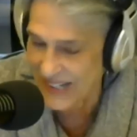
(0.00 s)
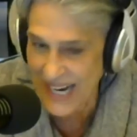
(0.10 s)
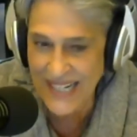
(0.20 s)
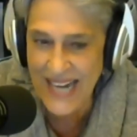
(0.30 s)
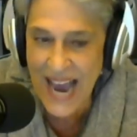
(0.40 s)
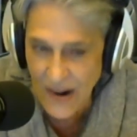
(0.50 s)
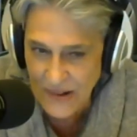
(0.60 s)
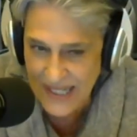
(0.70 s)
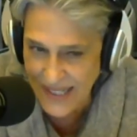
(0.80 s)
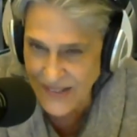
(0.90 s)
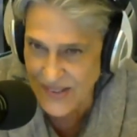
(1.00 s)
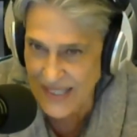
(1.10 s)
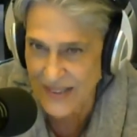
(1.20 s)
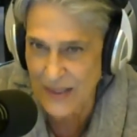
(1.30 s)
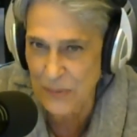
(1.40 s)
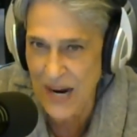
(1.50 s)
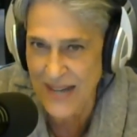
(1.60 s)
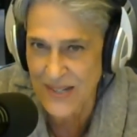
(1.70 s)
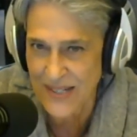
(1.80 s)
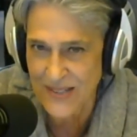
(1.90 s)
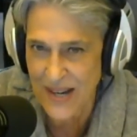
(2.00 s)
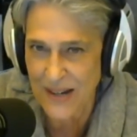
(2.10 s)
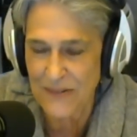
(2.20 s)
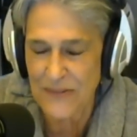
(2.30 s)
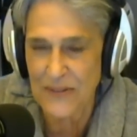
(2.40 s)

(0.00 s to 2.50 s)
And now he is in the process of